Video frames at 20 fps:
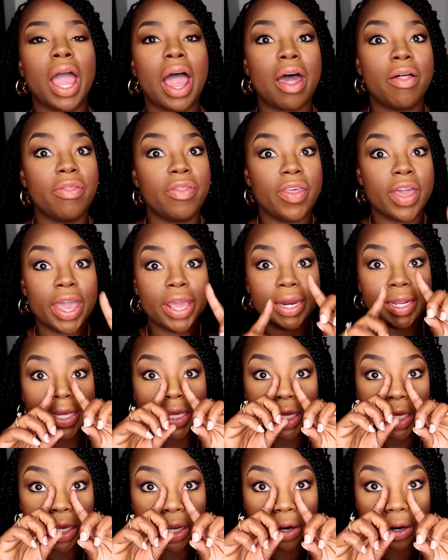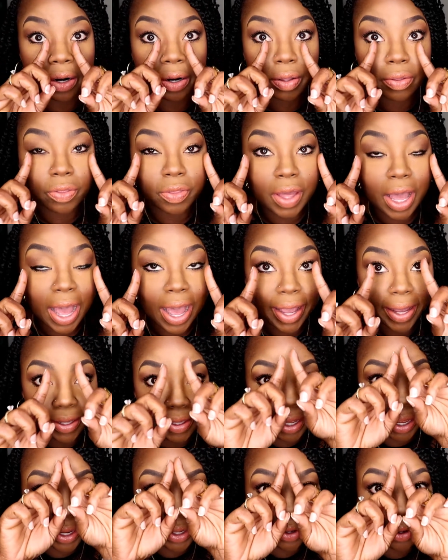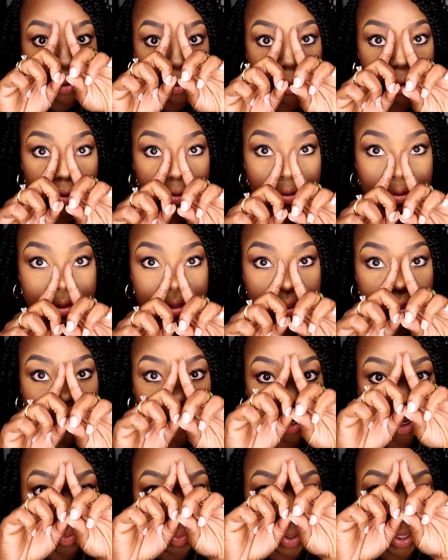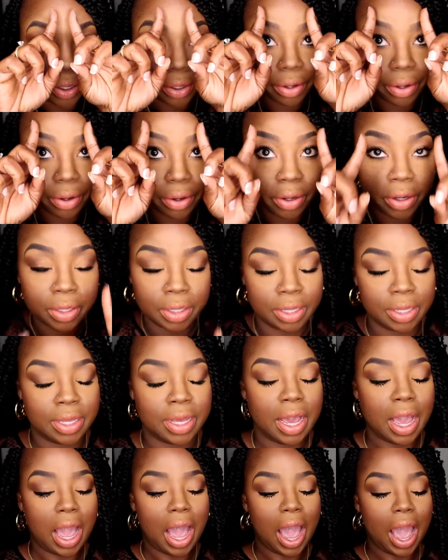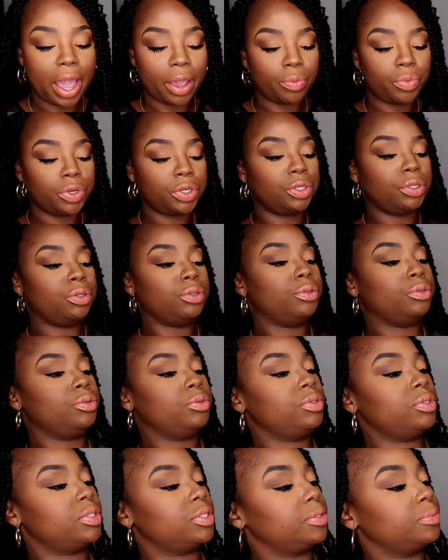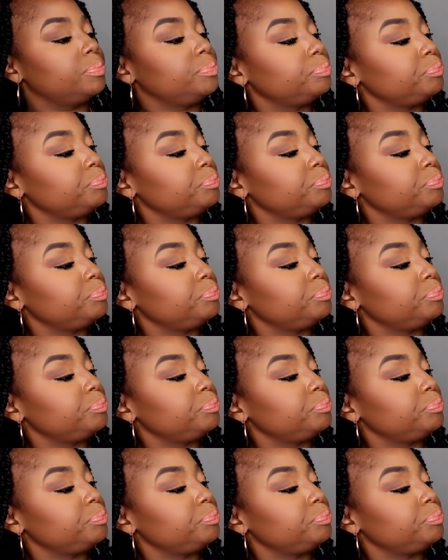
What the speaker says: And then here, the highlighter, see that up here? I would use